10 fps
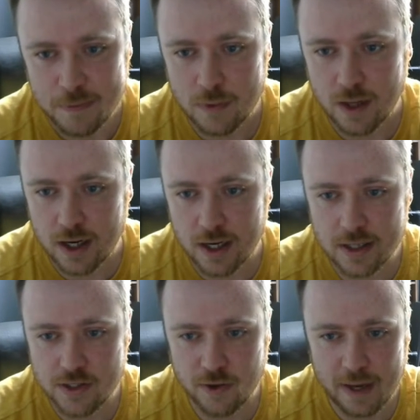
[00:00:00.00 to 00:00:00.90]

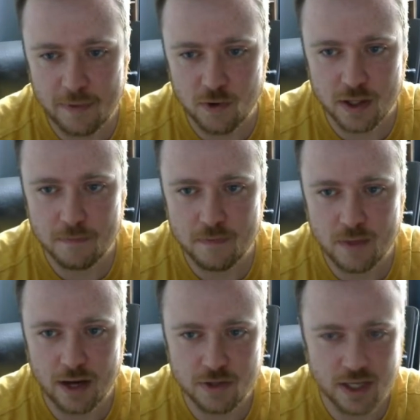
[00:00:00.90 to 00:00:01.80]
So I'm happy with it.
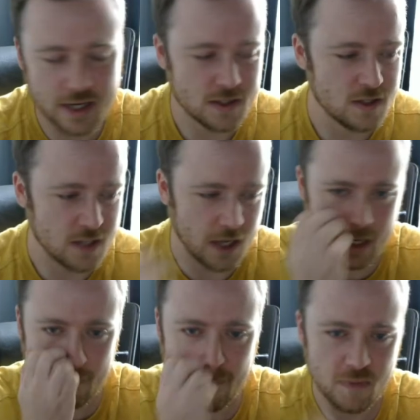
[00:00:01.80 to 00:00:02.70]
I don't think it's
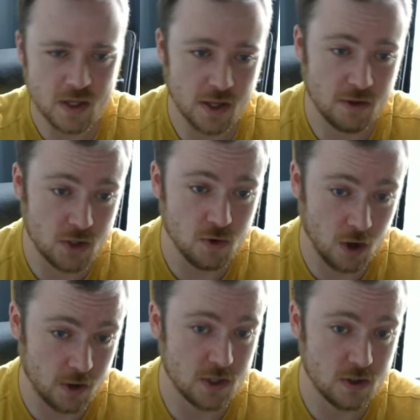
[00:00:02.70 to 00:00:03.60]
insane. These other 2
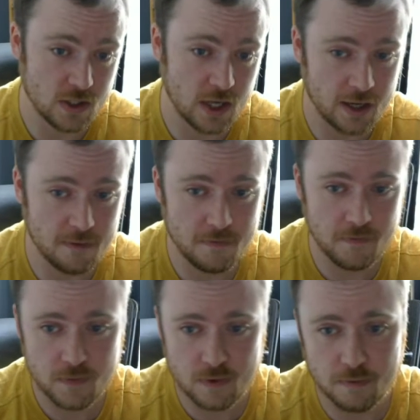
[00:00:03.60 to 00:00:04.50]
cards are insane,
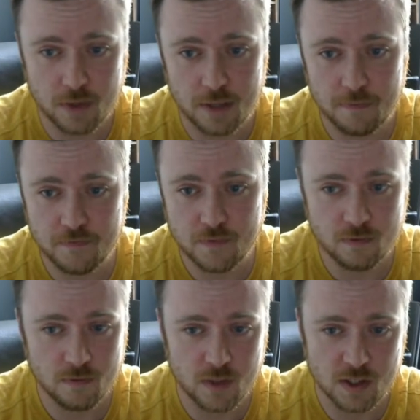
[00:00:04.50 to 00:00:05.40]
but
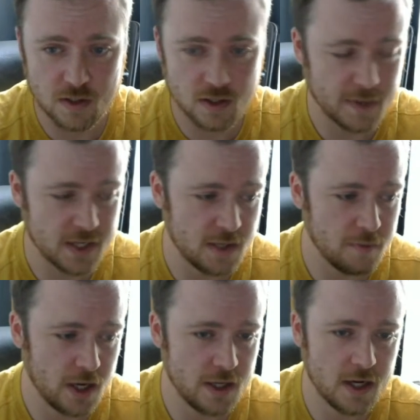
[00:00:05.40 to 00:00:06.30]
this might see
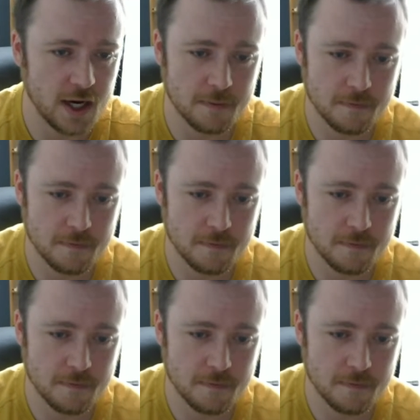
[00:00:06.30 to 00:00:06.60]
play in the deck.